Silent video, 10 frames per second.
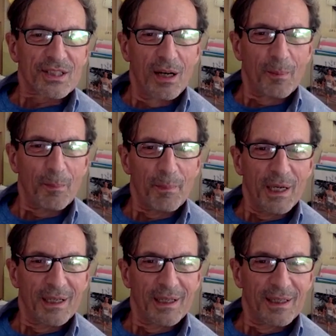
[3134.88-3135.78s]
hum
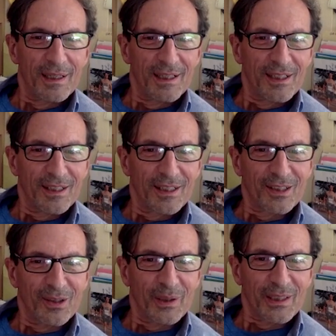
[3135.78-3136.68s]

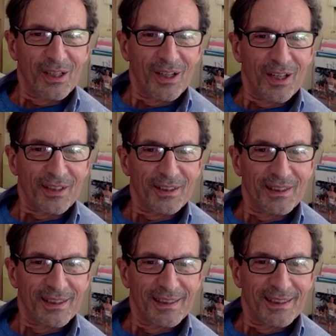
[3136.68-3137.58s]
going on
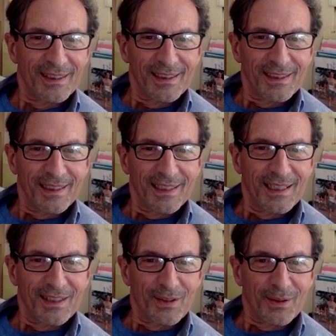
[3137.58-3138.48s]

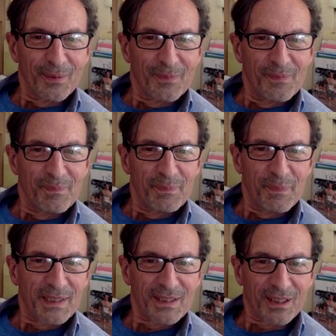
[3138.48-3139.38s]
in the
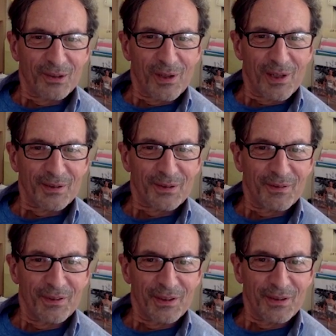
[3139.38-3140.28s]
basic ground
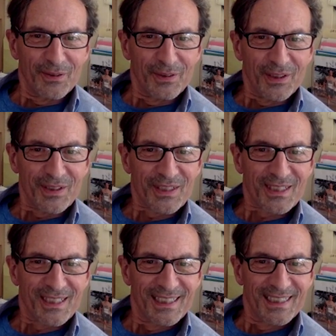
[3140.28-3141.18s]
of the
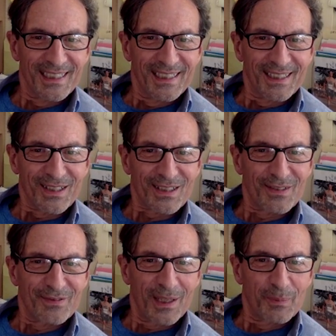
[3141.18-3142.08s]
universe. there's
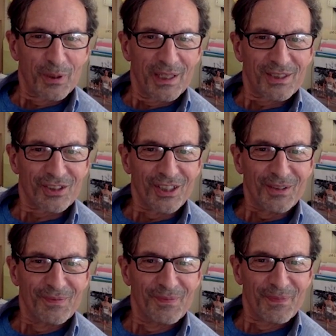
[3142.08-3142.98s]
a vibration.
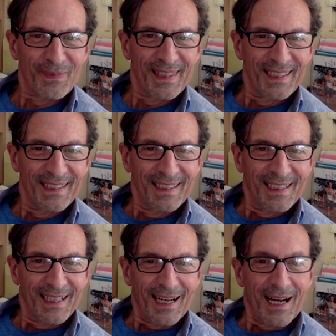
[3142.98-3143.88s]

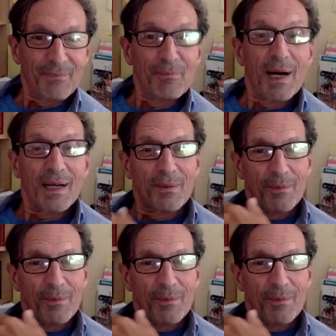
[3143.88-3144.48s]
What was the My,